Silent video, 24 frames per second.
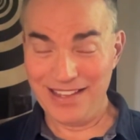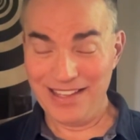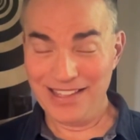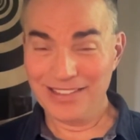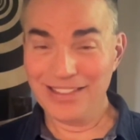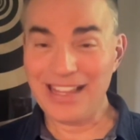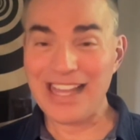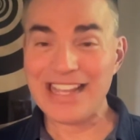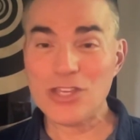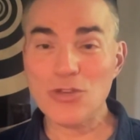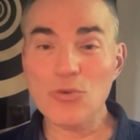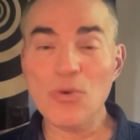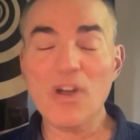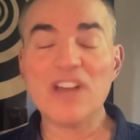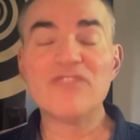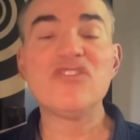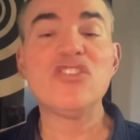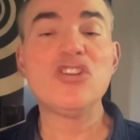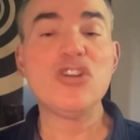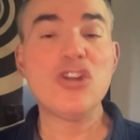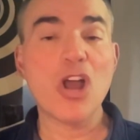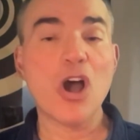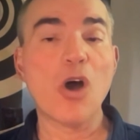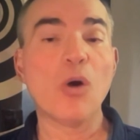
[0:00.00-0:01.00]
Like, you have
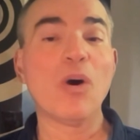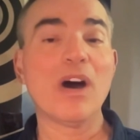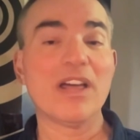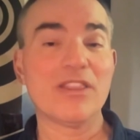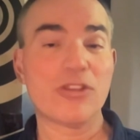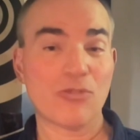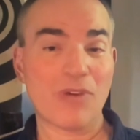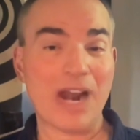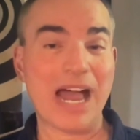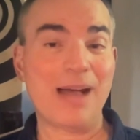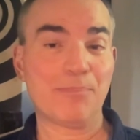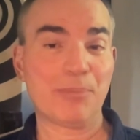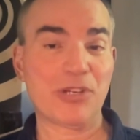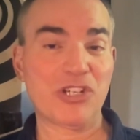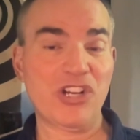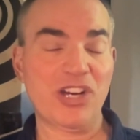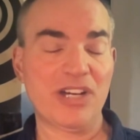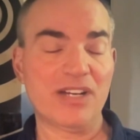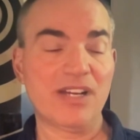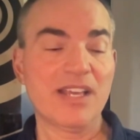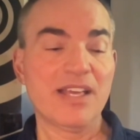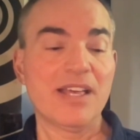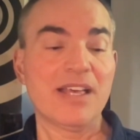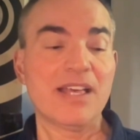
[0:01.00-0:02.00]
no other
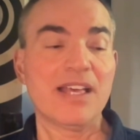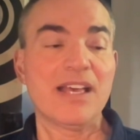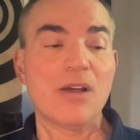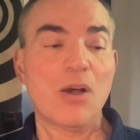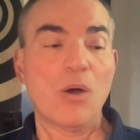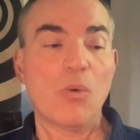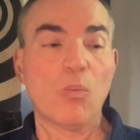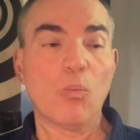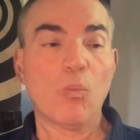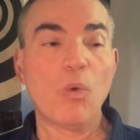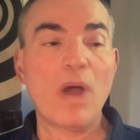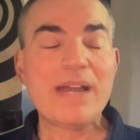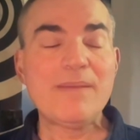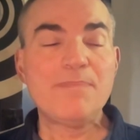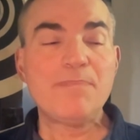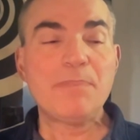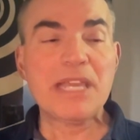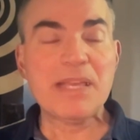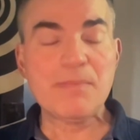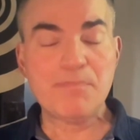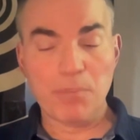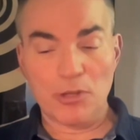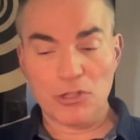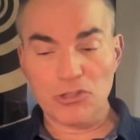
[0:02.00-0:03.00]
option. When
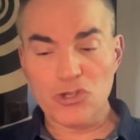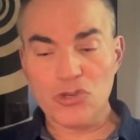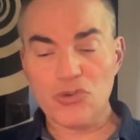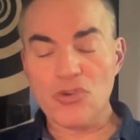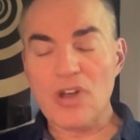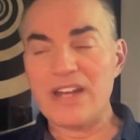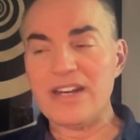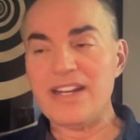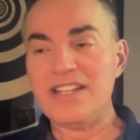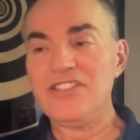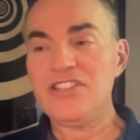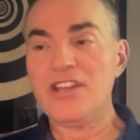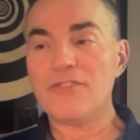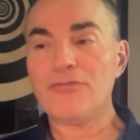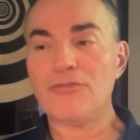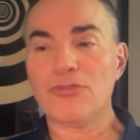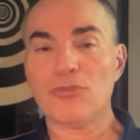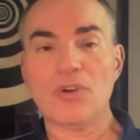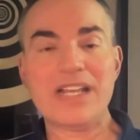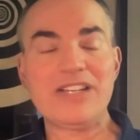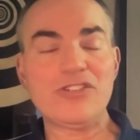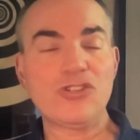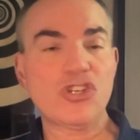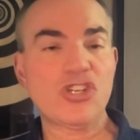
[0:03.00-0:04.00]
people try to
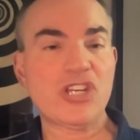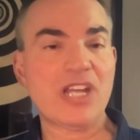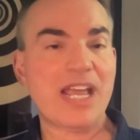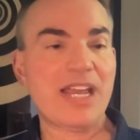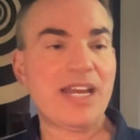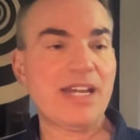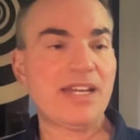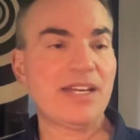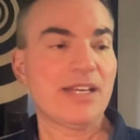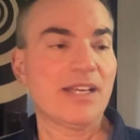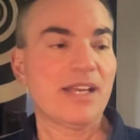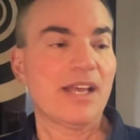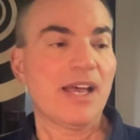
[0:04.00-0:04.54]
differentiate,